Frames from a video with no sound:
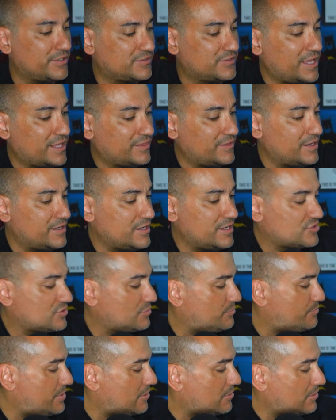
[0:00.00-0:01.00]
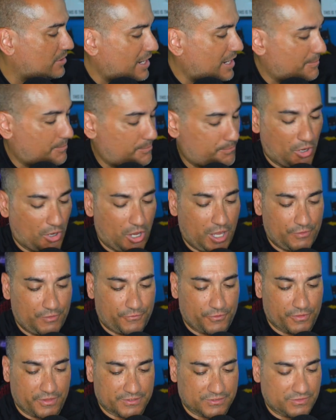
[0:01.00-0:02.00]
that the initial barrel I bought
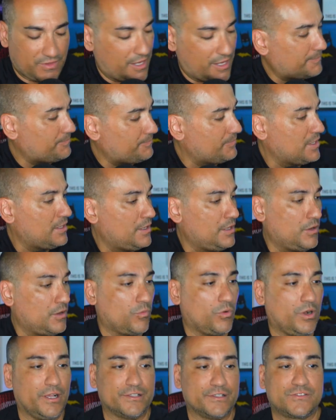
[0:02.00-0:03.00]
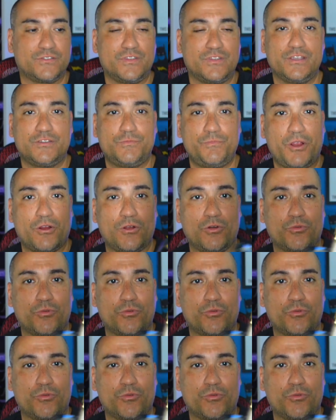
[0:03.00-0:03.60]
for this thing was this barrel